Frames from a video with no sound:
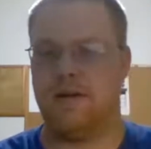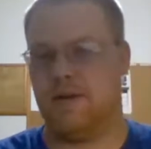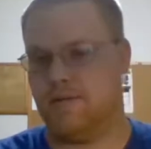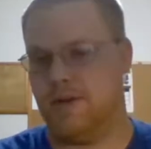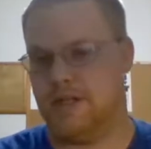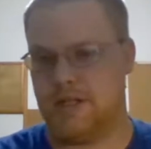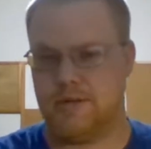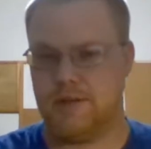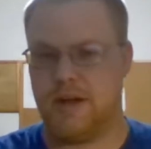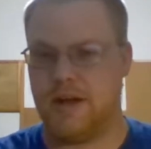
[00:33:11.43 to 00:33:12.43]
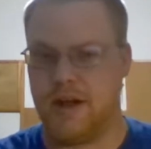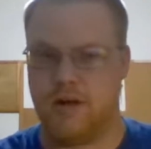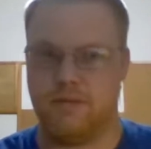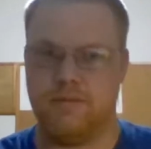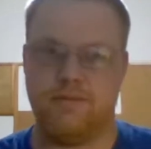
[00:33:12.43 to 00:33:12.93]
which I really
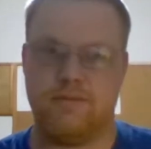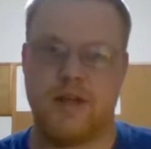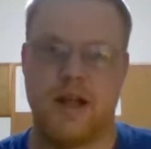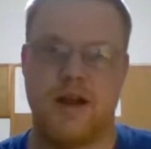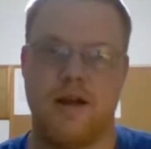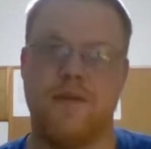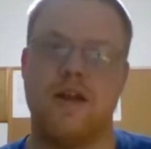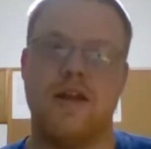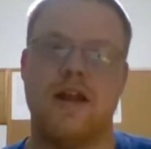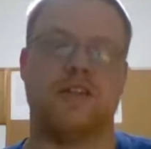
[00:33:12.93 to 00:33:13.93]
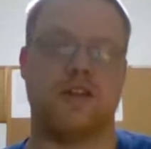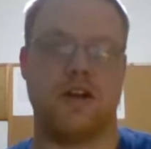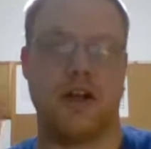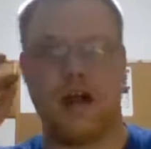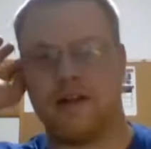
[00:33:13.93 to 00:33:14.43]
don't care if it does or not,